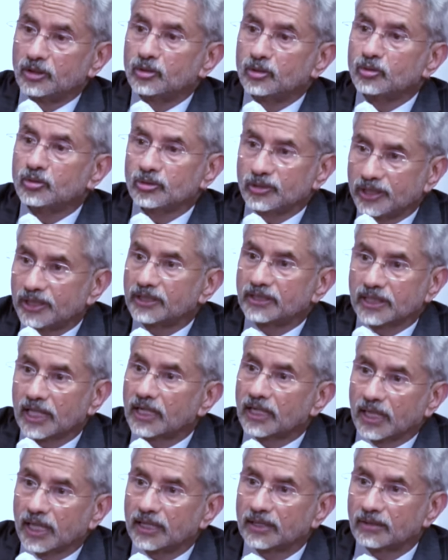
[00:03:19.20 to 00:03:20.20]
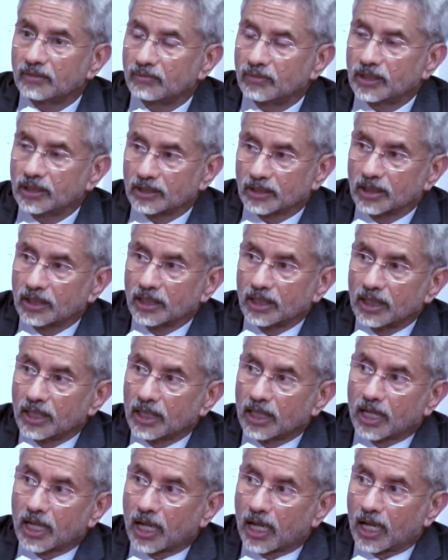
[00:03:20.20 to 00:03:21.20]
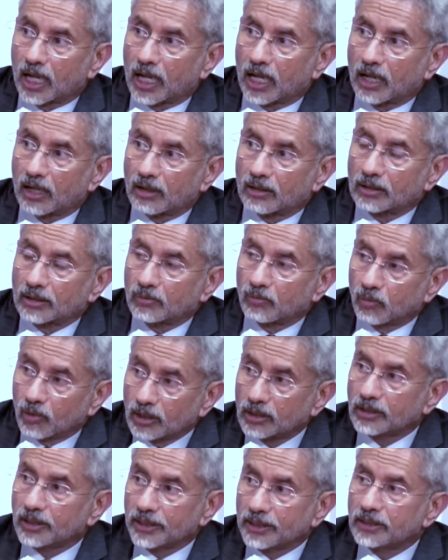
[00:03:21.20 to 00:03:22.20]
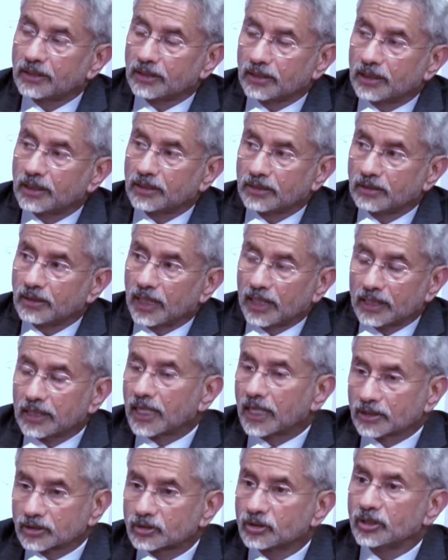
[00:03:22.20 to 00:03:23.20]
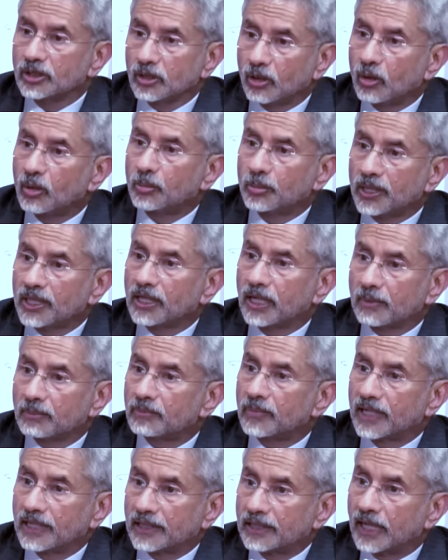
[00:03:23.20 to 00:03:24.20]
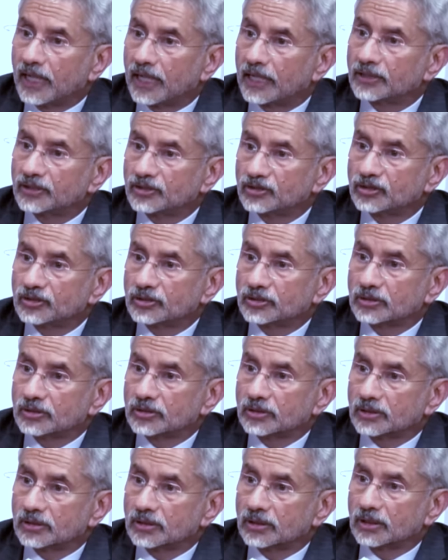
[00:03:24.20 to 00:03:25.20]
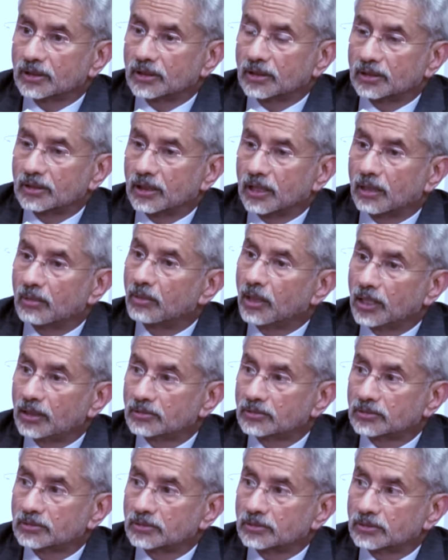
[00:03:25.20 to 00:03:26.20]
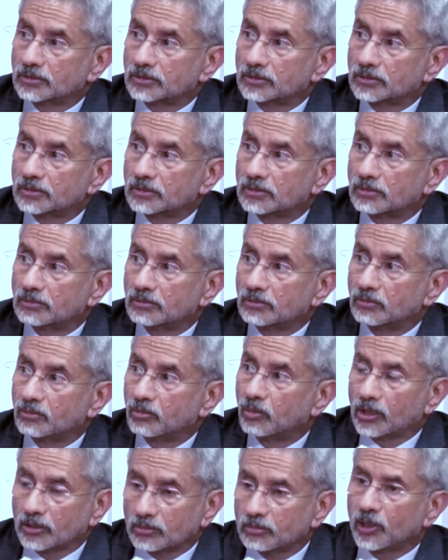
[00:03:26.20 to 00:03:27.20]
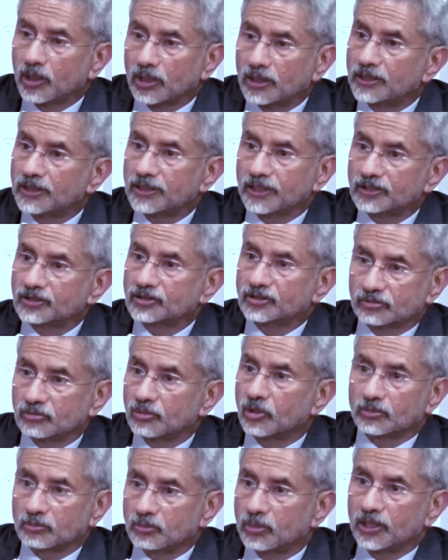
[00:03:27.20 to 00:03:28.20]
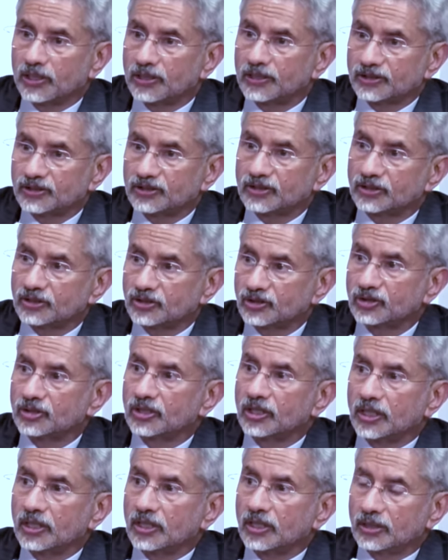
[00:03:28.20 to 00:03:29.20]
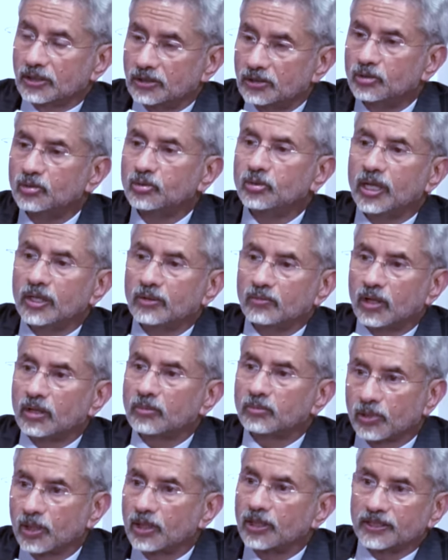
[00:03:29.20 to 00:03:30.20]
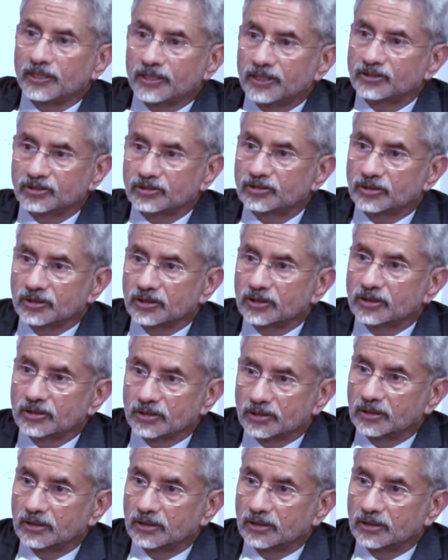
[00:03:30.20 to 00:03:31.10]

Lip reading: new in that line of work, it actually opened up my eyes about what politicians do and what politics